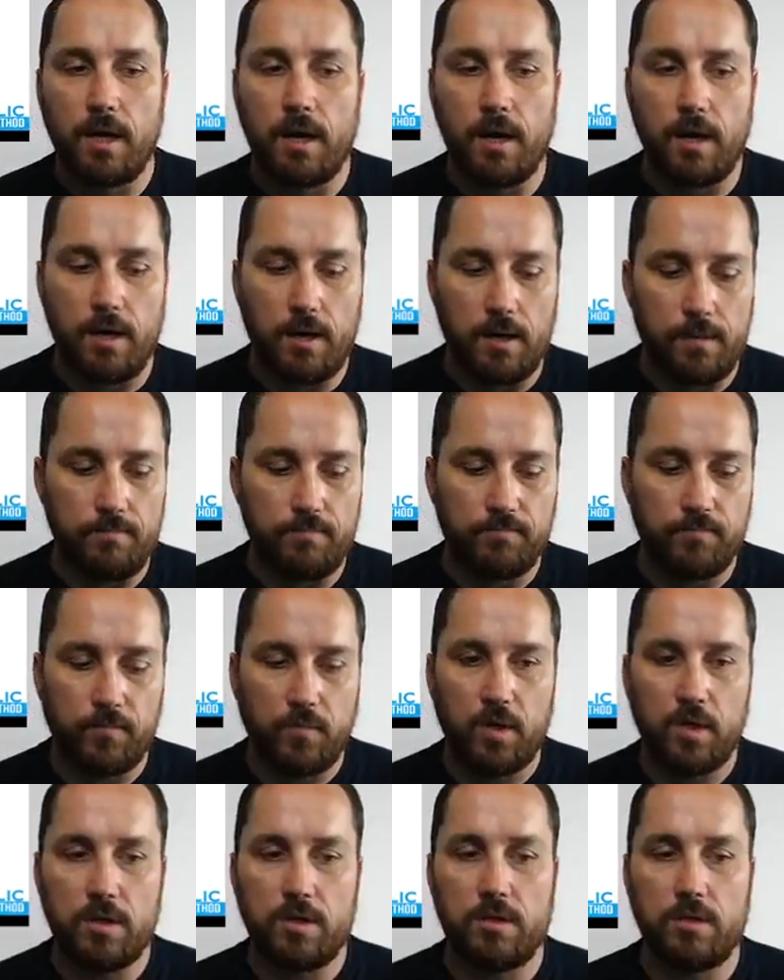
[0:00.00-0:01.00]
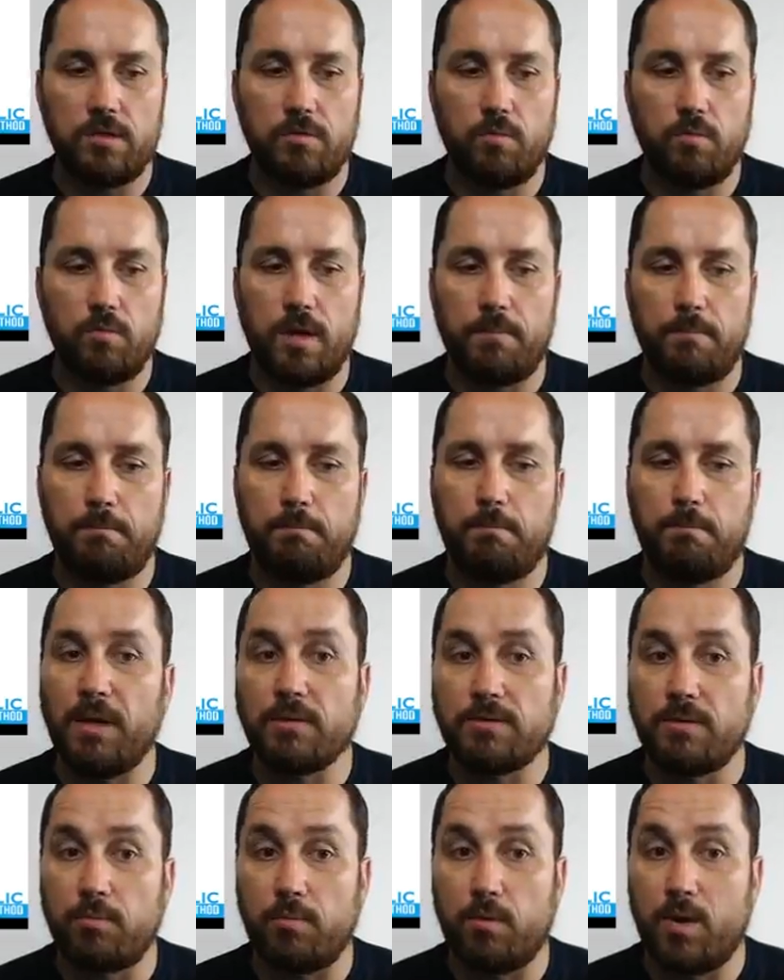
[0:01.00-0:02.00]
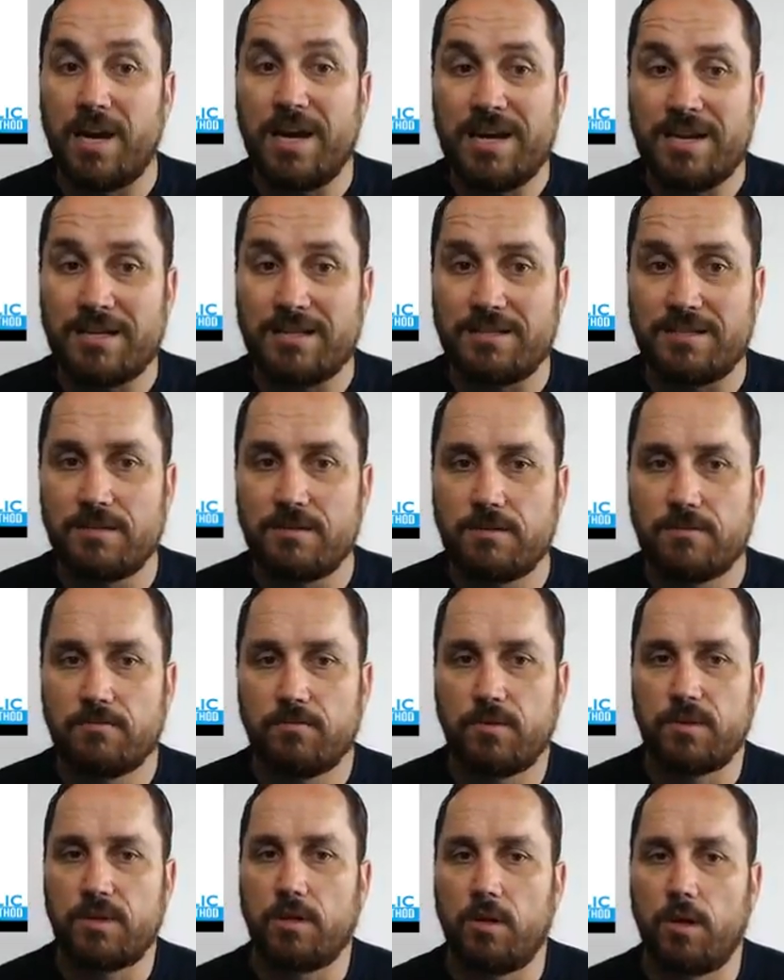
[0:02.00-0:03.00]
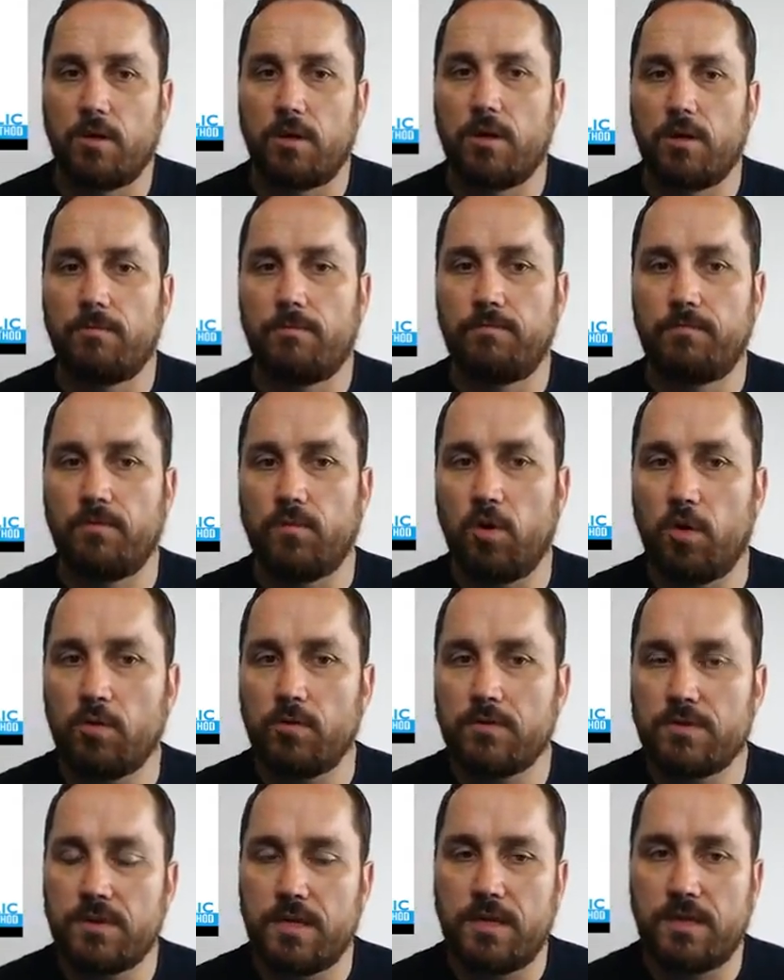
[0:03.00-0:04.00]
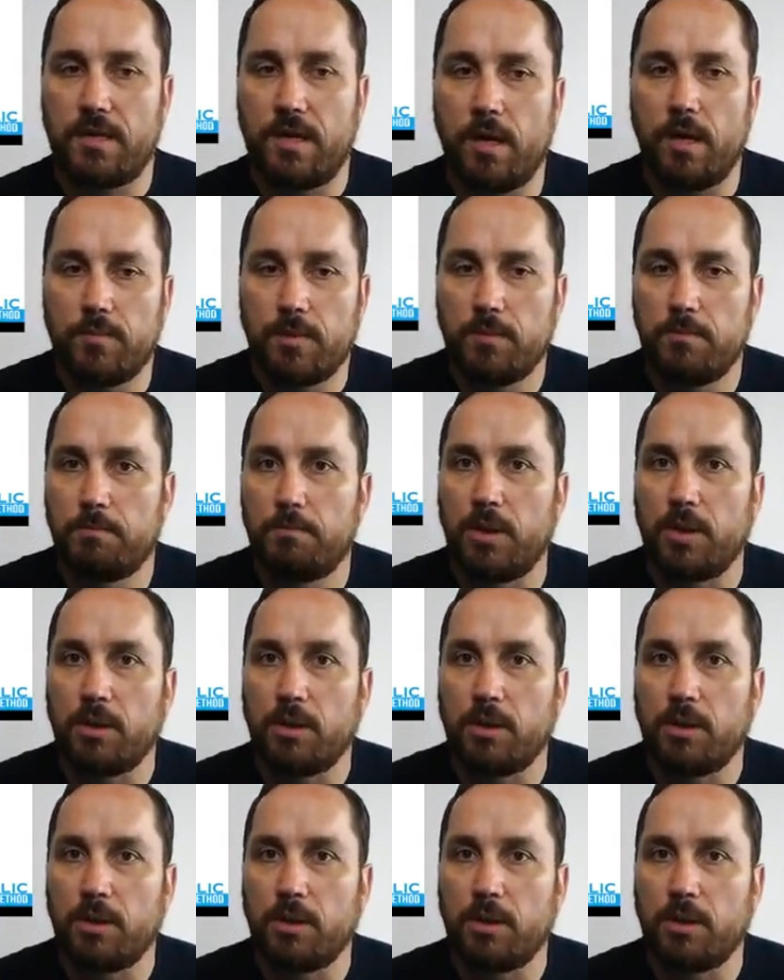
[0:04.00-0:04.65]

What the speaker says: You want to build a brand with a logo. Logos can help you build a brand.